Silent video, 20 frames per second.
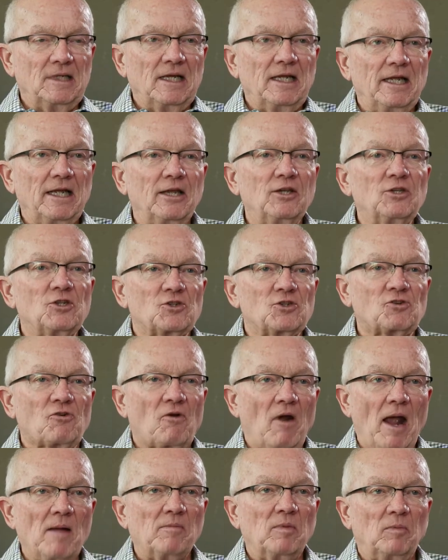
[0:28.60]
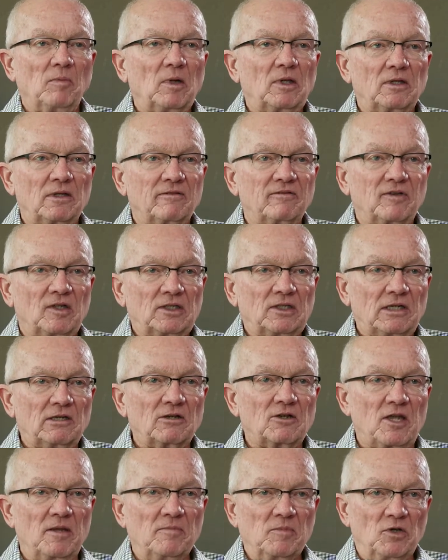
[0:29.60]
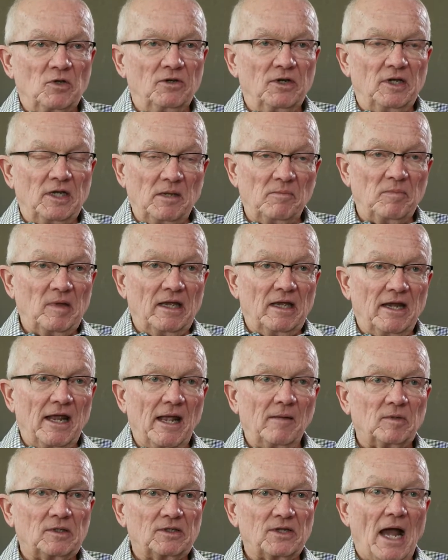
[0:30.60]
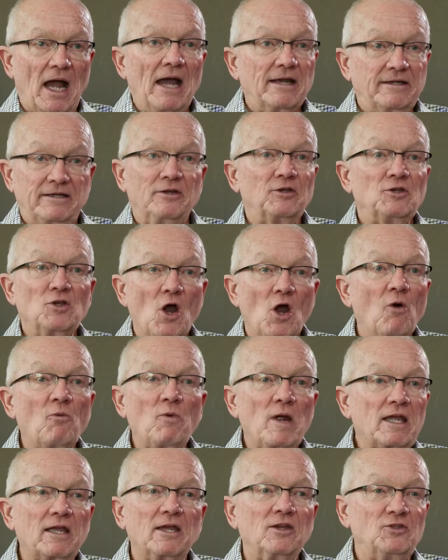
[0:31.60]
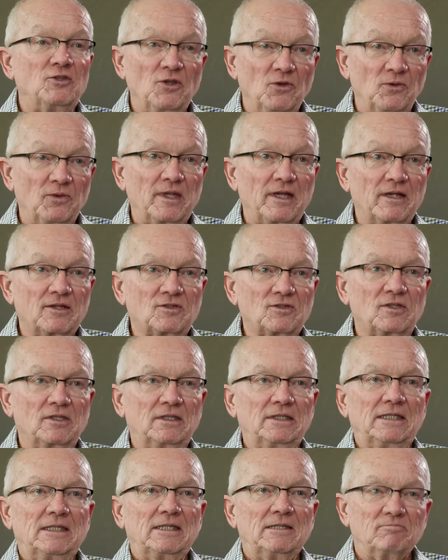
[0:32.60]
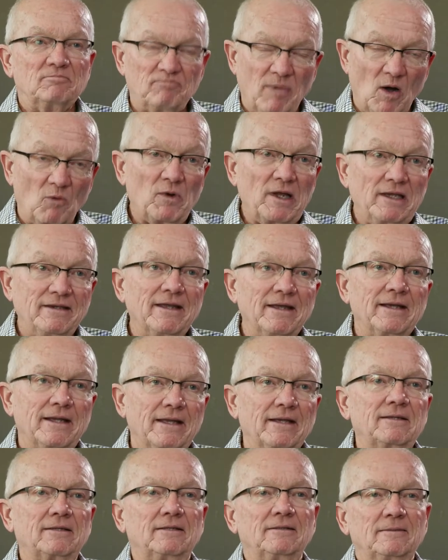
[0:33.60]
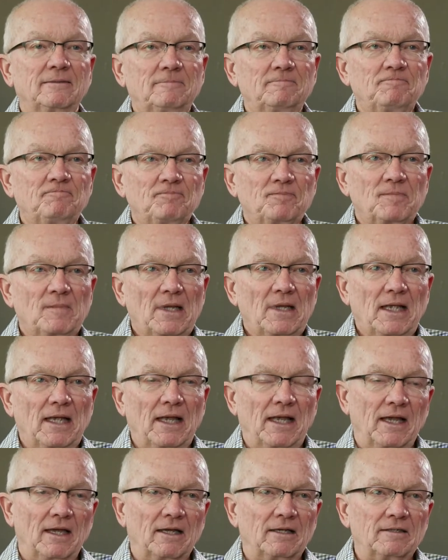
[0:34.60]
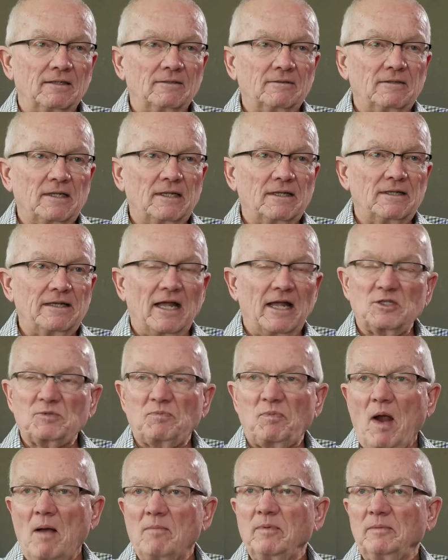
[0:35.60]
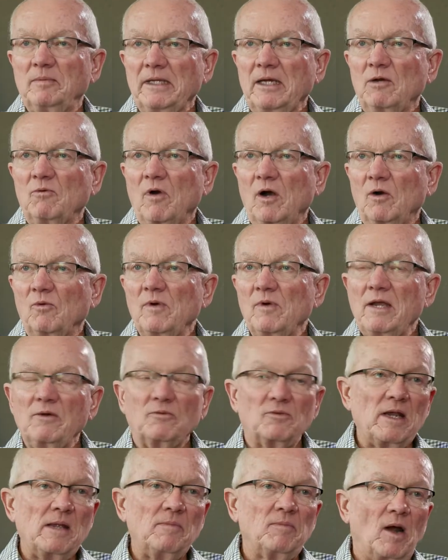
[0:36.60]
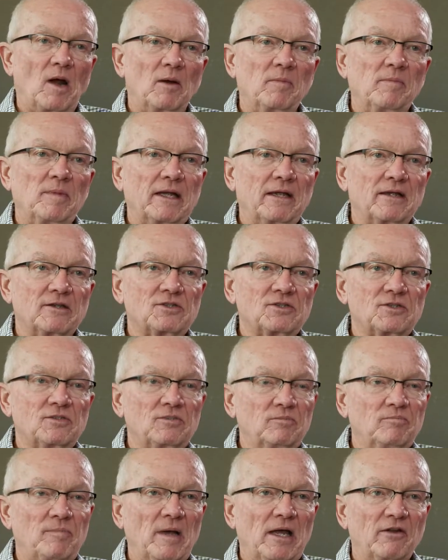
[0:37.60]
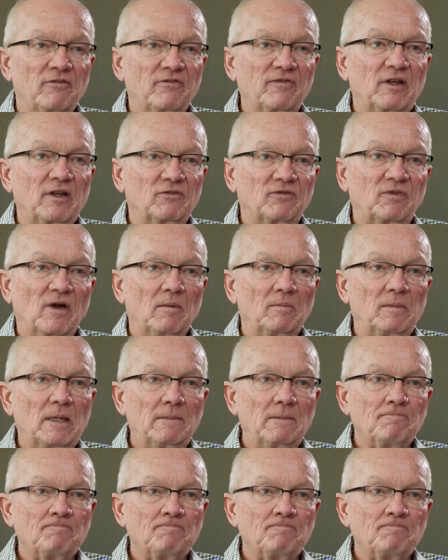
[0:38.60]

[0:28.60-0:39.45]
indescribable, of a little community being able to, I didn't know we could do this, but we did it. And that's probably where we reap our biggest benefit from.